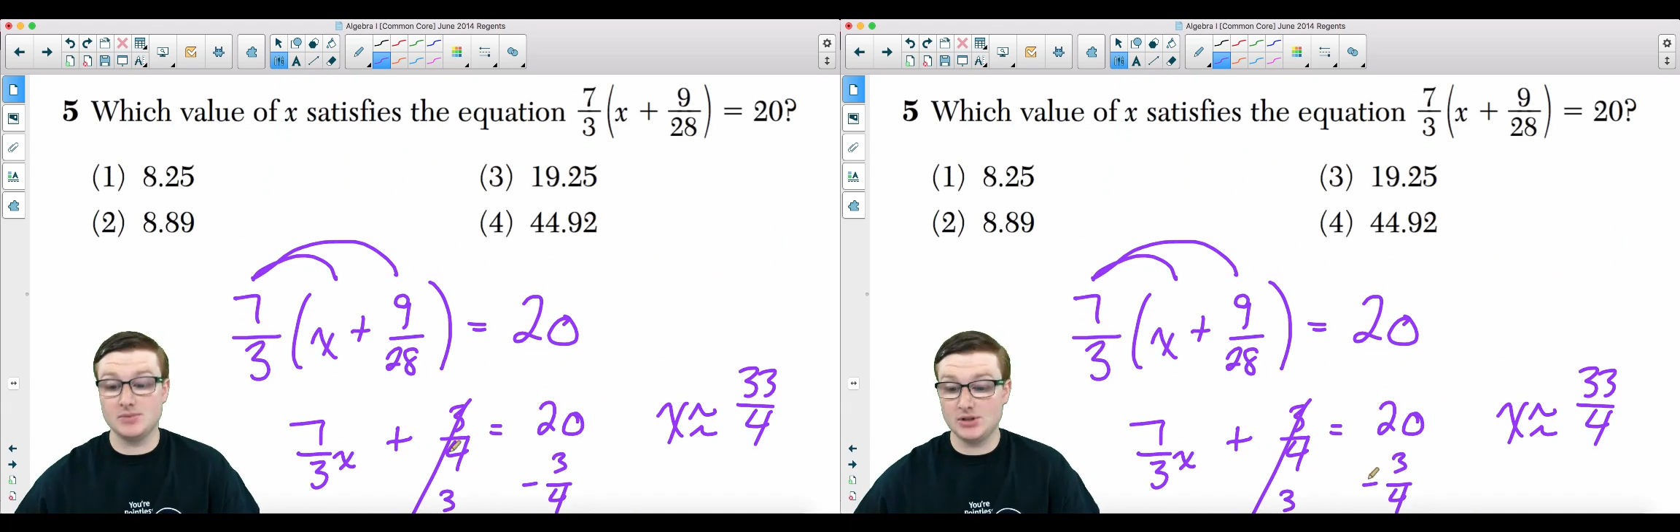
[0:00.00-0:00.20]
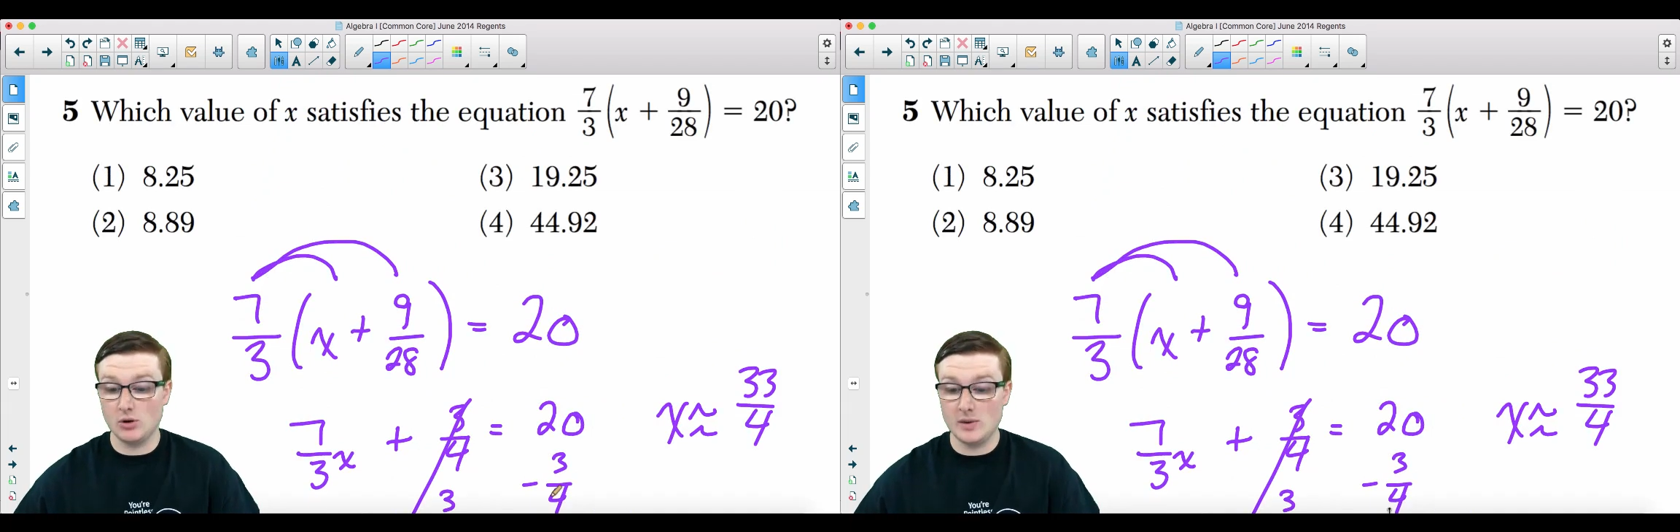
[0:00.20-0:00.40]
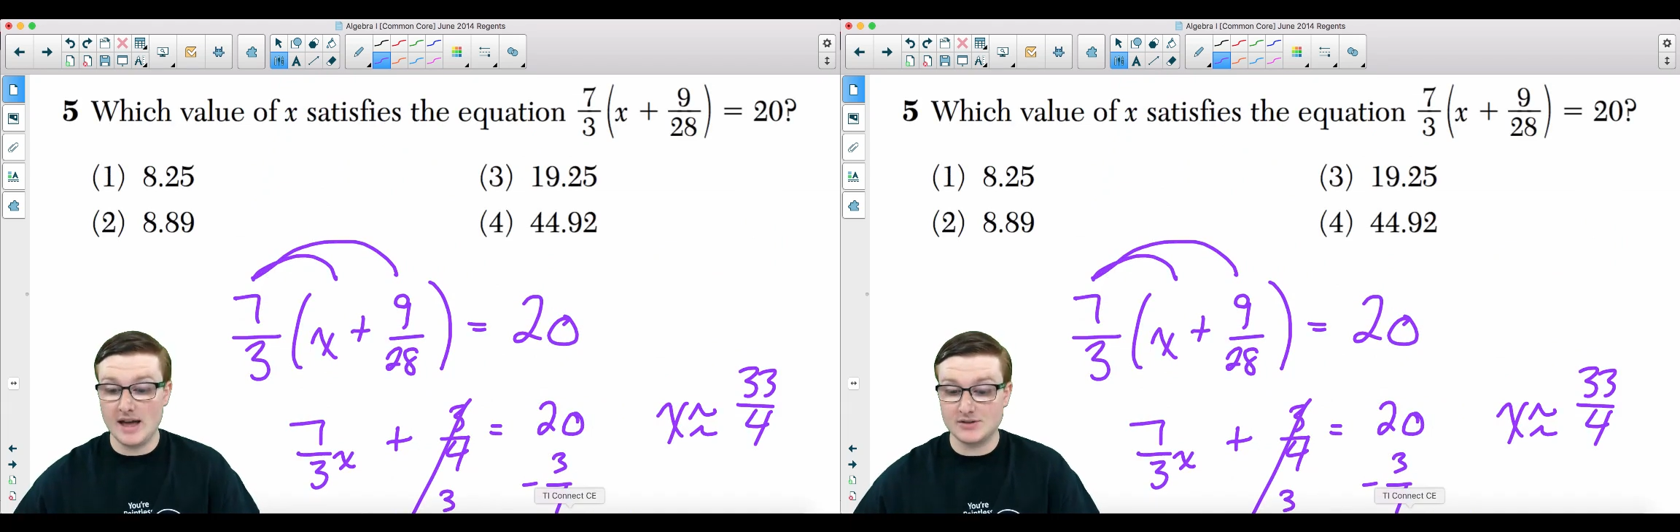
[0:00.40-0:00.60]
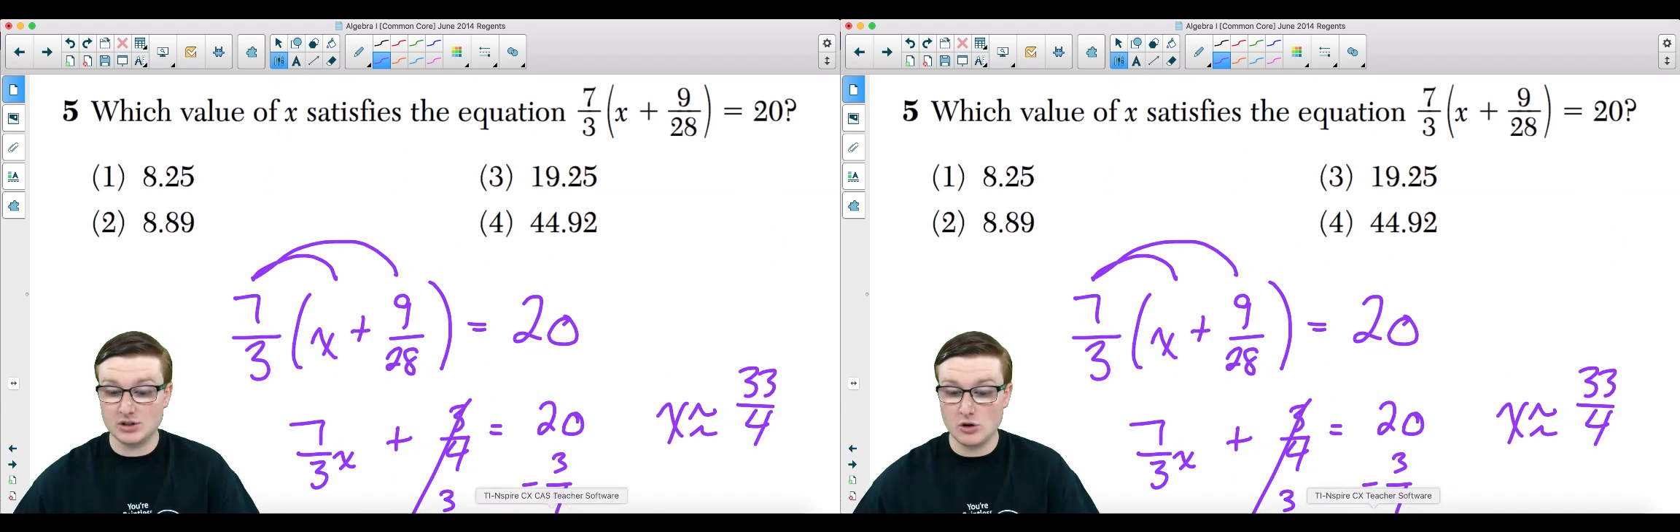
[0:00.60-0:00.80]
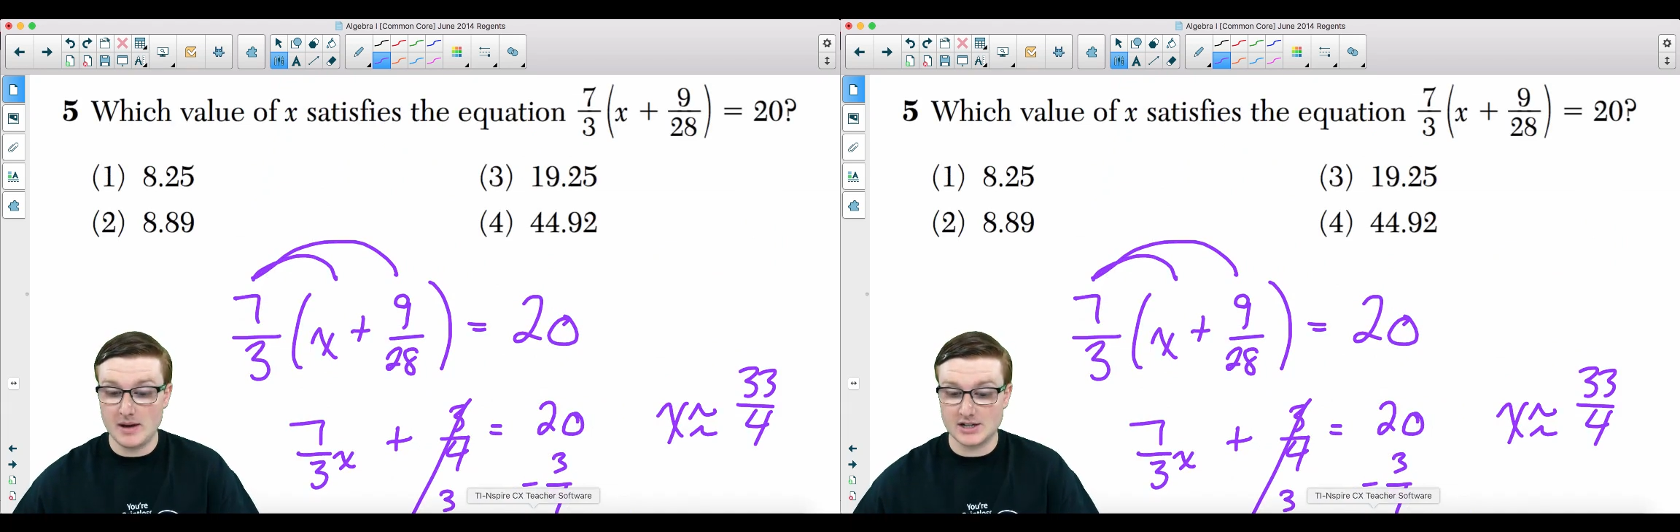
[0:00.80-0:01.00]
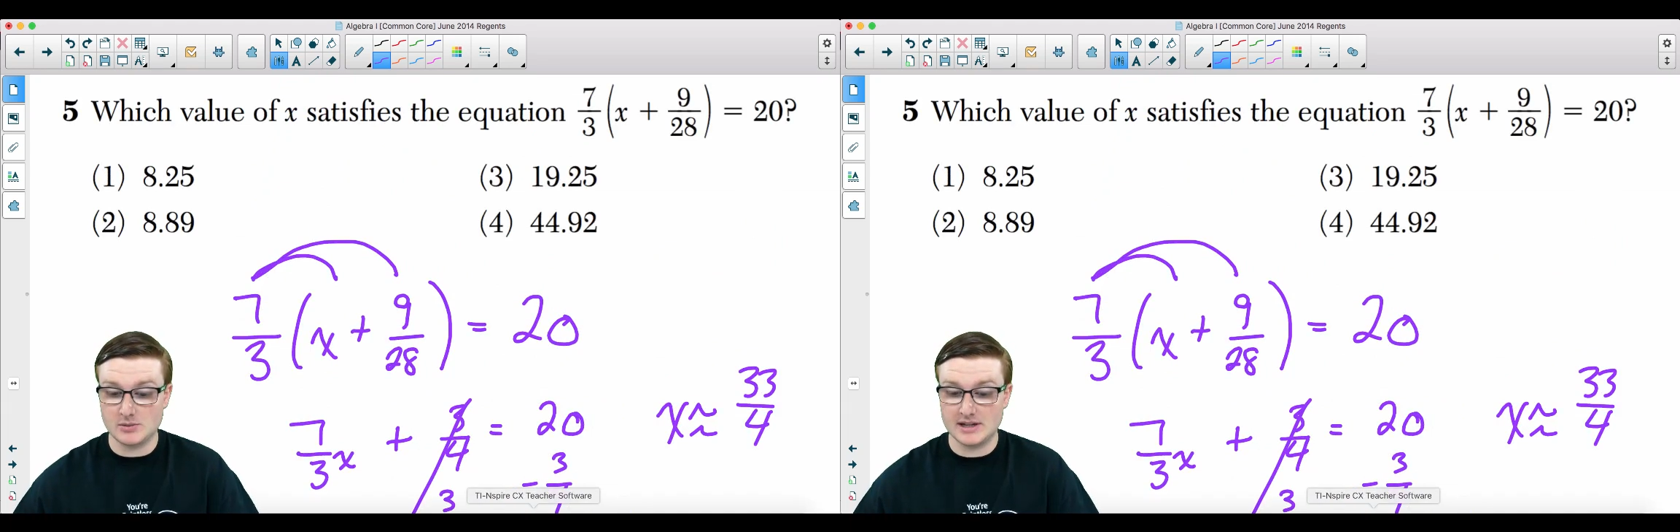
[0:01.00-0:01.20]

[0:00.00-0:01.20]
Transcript: So we have to go back to